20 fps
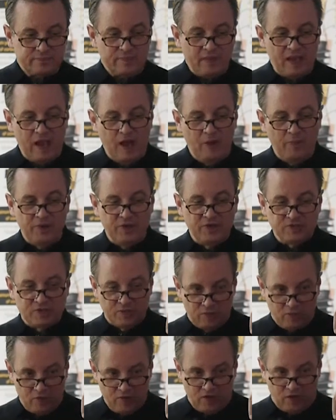I'll put in some
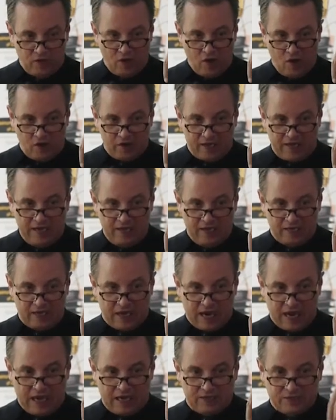real long healing
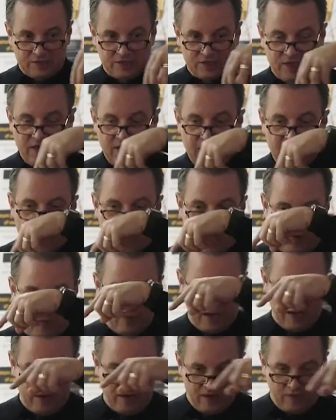collars
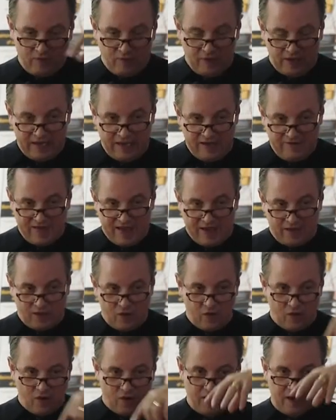and relieve that
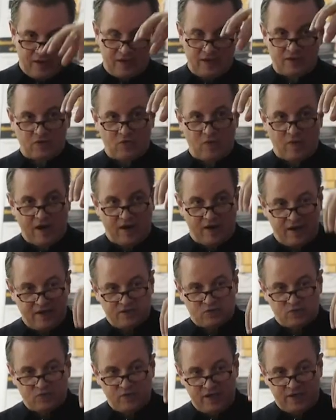lower to where it's
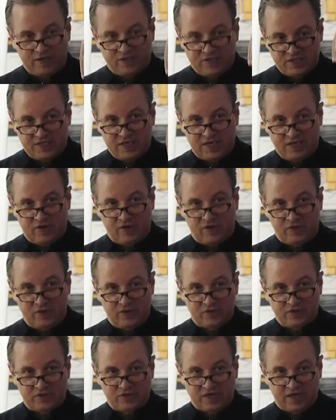really sitting on
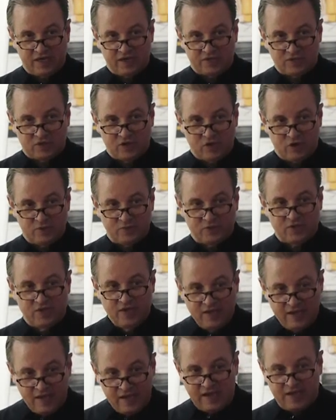those telescopes
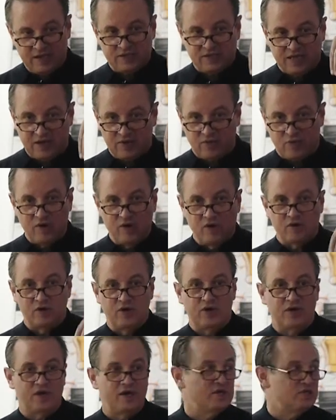and it's getting real
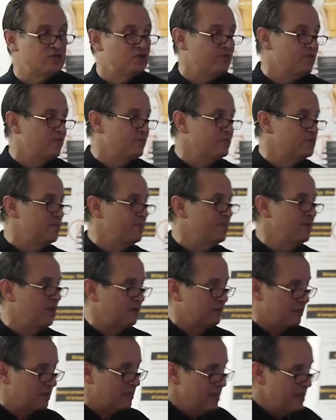good initial
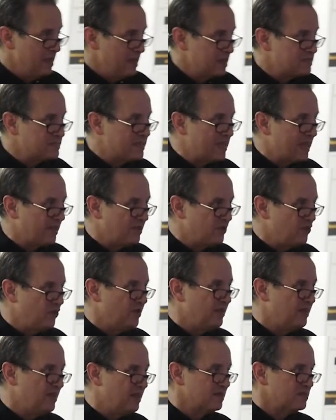stability instead of
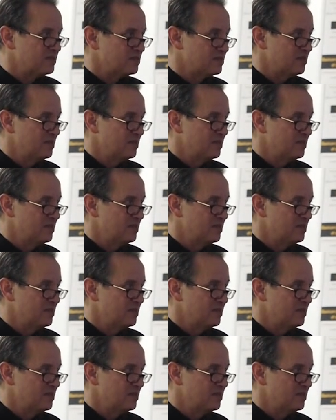doing this.